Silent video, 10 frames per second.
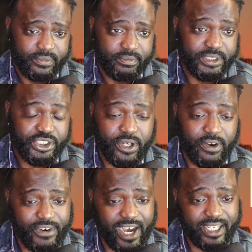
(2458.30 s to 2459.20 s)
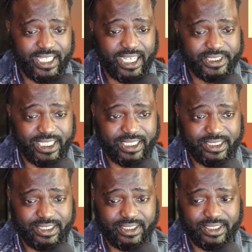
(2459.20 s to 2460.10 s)
But you're going to find out that
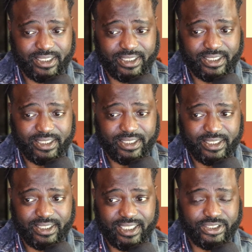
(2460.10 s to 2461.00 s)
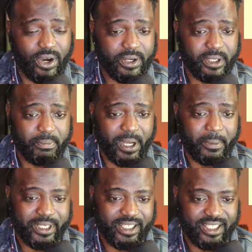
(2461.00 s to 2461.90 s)
he's talking
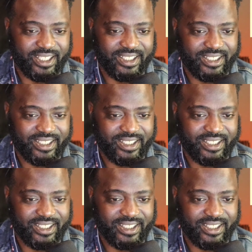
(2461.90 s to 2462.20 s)
about me.